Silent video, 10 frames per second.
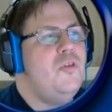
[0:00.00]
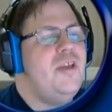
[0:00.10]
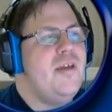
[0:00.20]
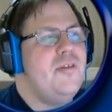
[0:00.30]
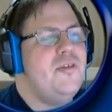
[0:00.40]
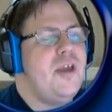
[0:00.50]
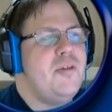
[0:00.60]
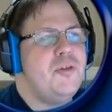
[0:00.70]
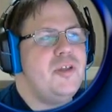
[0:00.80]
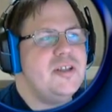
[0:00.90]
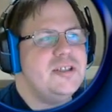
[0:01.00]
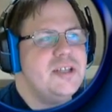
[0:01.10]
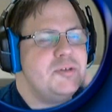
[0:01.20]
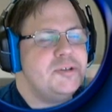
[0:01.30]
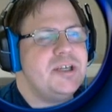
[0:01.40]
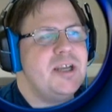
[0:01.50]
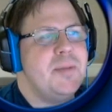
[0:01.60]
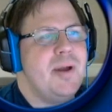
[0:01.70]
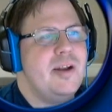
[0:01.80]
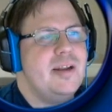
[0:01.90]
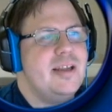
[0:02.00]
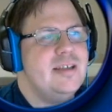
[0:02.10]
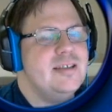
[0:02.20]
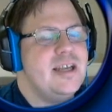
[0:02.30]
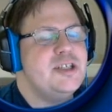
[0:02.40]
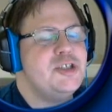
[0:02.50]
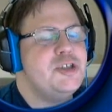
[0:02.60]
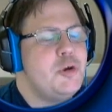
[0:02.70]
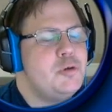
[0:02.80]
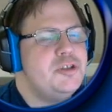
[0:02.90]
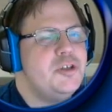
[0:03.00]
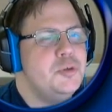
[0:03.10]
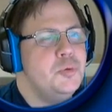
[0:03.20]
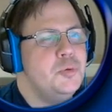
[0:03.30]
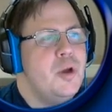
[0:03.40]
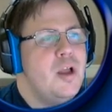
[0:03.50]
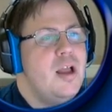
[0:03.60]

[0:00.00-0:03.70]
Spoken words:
Well, the other thing that's interesting about it is it shows you